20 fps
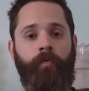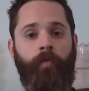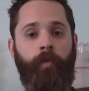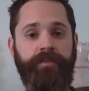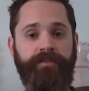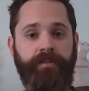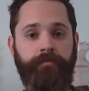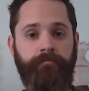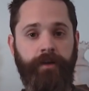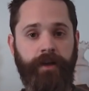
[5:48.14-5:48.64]

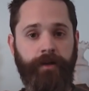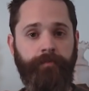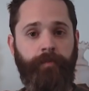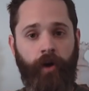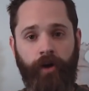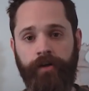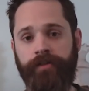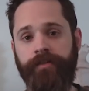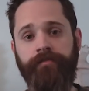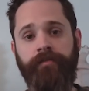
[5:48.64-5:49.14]
was a big
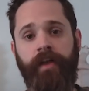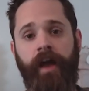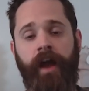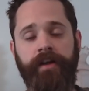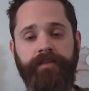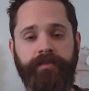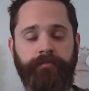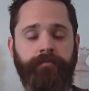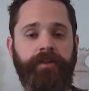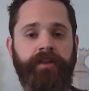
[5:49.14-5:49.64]
part of
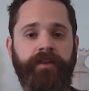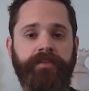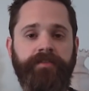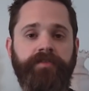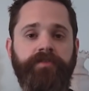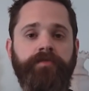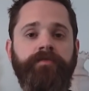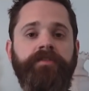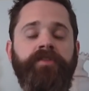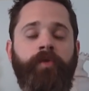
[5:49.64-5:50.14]
that, because
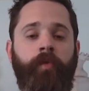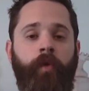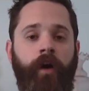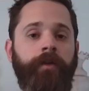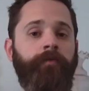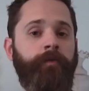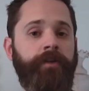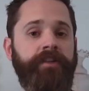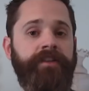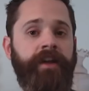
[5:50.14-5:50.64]
as soon as
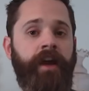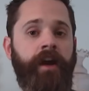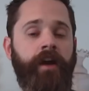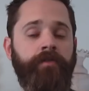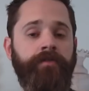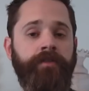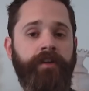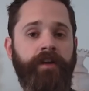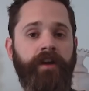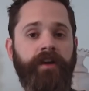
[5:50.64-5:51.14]
Quan went
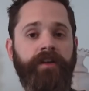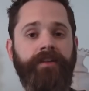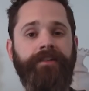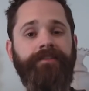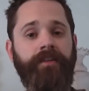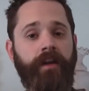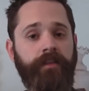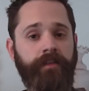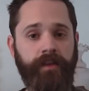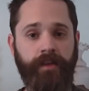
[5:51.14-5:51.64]
down,
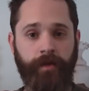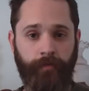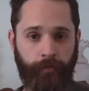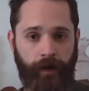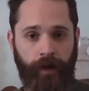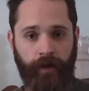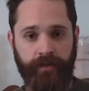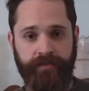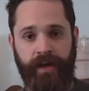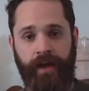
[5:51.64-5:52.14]
suddenly the
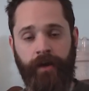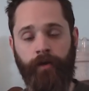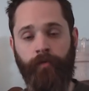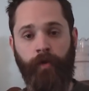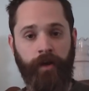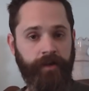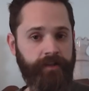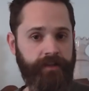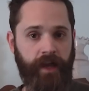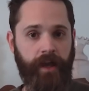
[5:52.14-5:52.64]
Browns had a
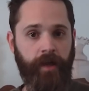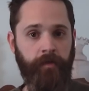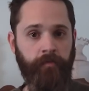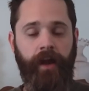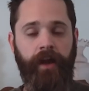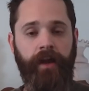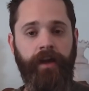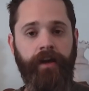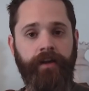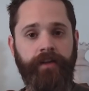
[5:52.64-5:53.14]
run game.
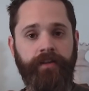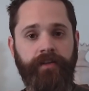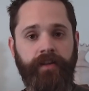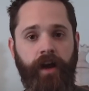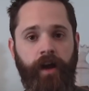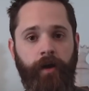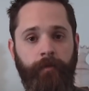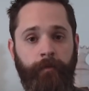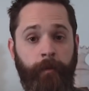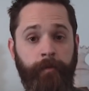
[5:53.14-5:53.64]
And
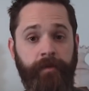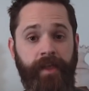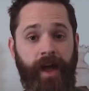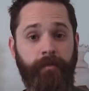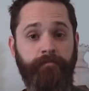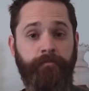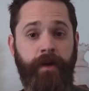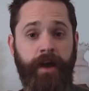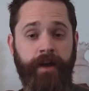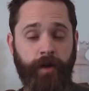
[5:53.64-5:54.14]
remember
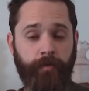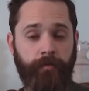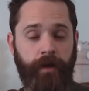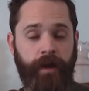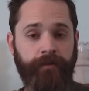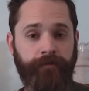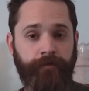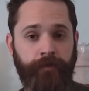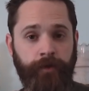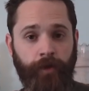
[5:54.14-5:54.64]
that Baker
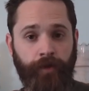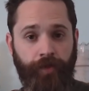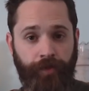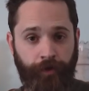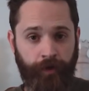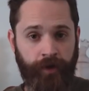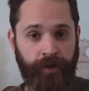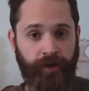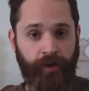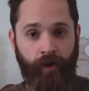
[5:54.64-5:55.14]
Mayfield
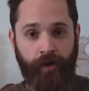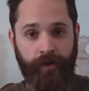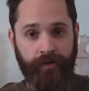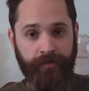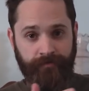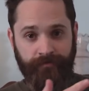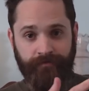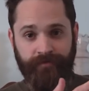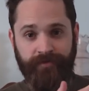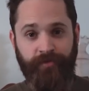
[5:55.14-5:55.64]

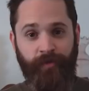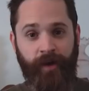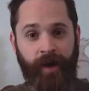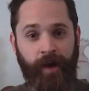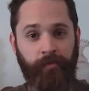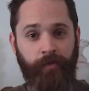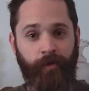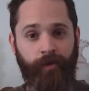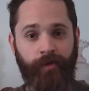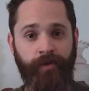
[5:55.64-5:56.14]
30-yard
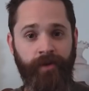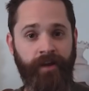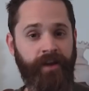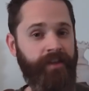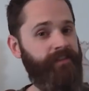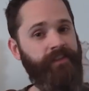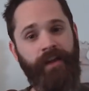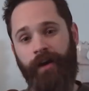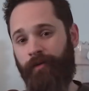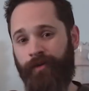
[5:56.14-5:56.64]
scramble?
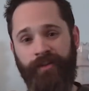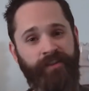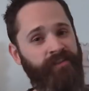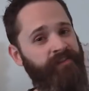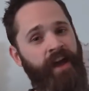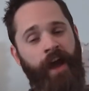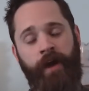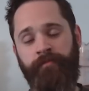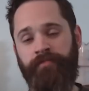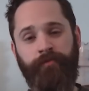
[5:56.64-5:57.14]
That wouldn't have
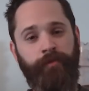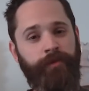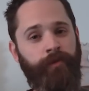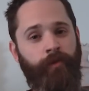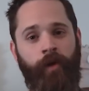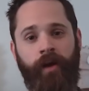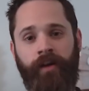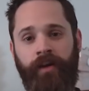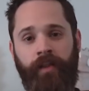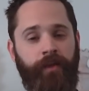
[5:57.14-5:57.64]
happened with
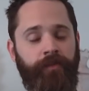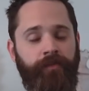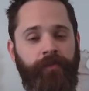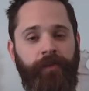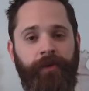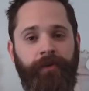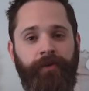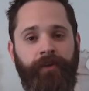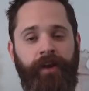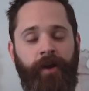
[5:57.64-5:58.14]
Quan on the
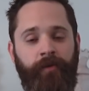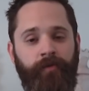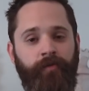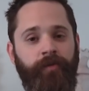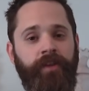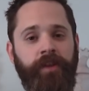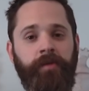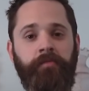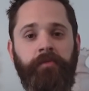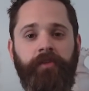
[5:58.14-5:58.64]
field. I
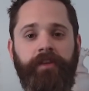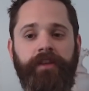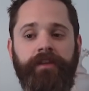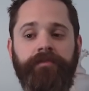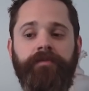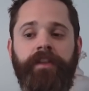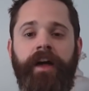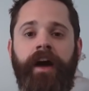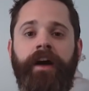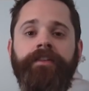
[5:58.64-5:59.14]
really
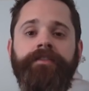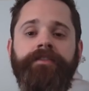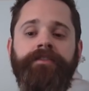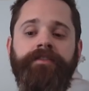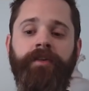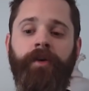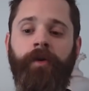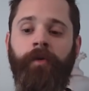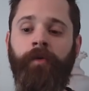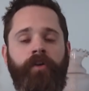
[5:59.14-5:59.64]
believe that.
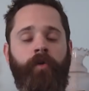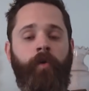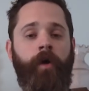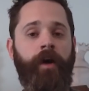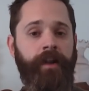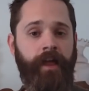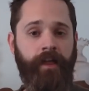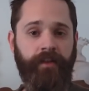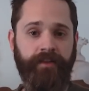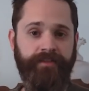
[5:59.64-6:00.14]
So
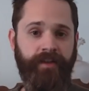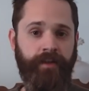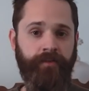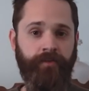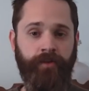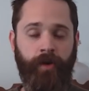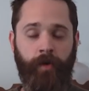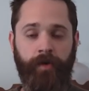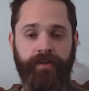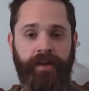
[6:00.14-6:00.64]
Quan
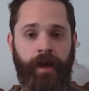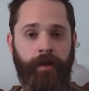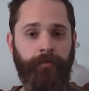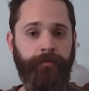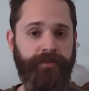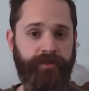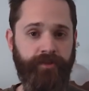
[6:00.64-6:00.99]
Alexander going down